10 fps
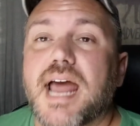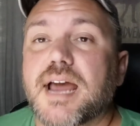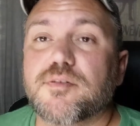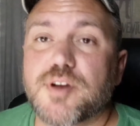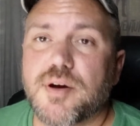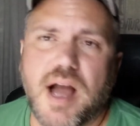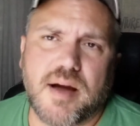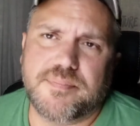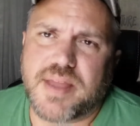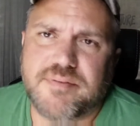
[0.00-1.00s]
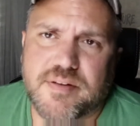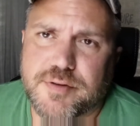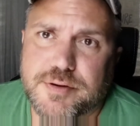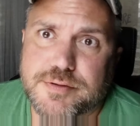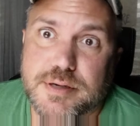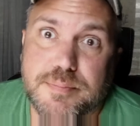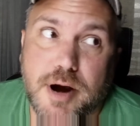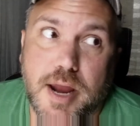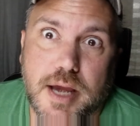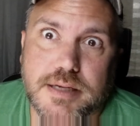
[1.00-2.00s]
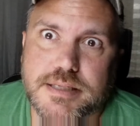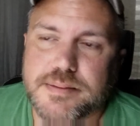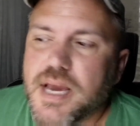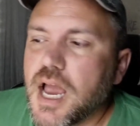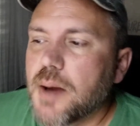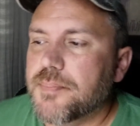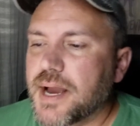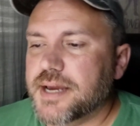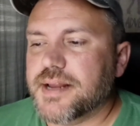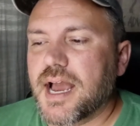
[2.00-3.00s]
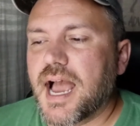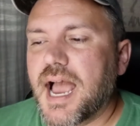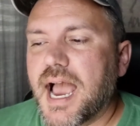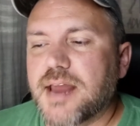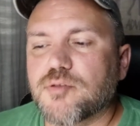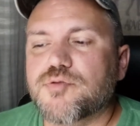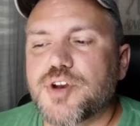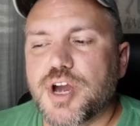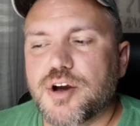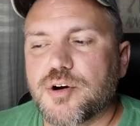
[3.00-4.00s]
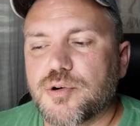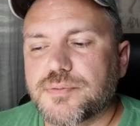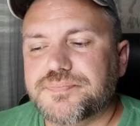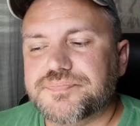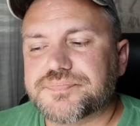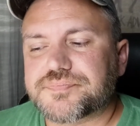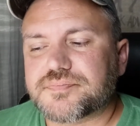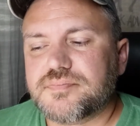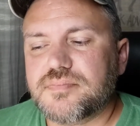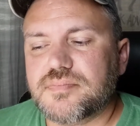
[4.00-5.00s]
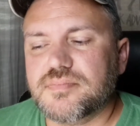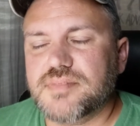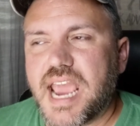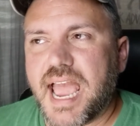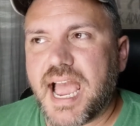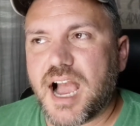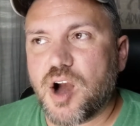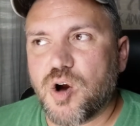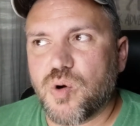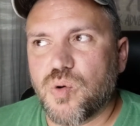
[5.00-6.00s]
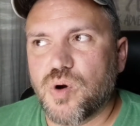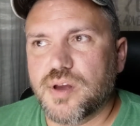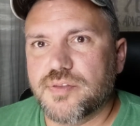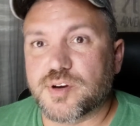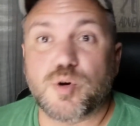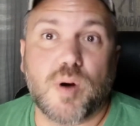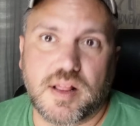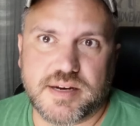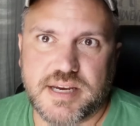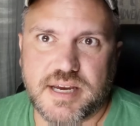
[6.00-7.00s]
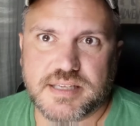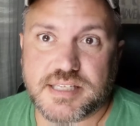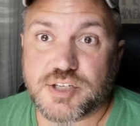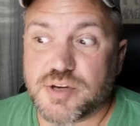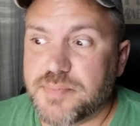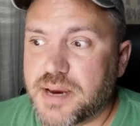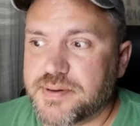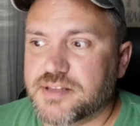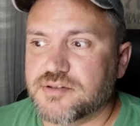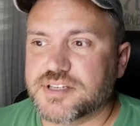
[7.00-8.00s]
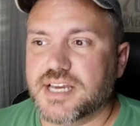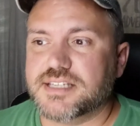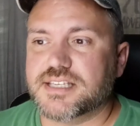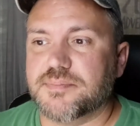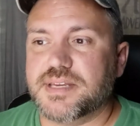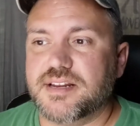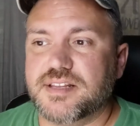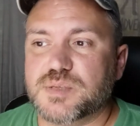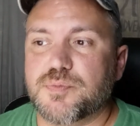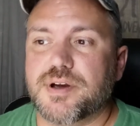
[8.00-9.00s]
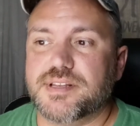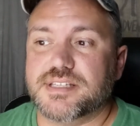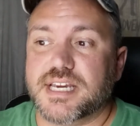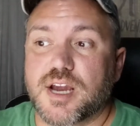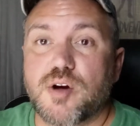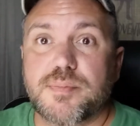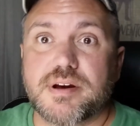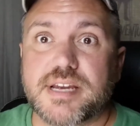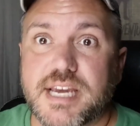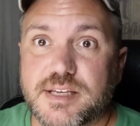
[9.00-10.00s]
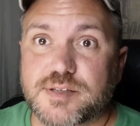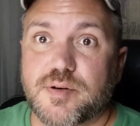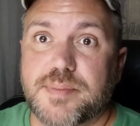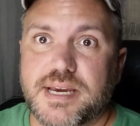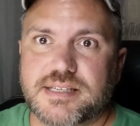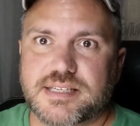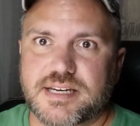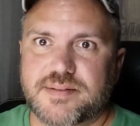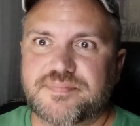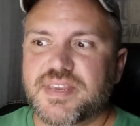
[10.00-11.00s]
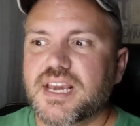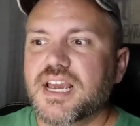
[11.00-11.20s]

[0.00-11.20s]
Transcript: and I don't know, I've never used their products, but I don't know how their quality is. And so maybe there's something at this point that's Mary Kay's so amazing,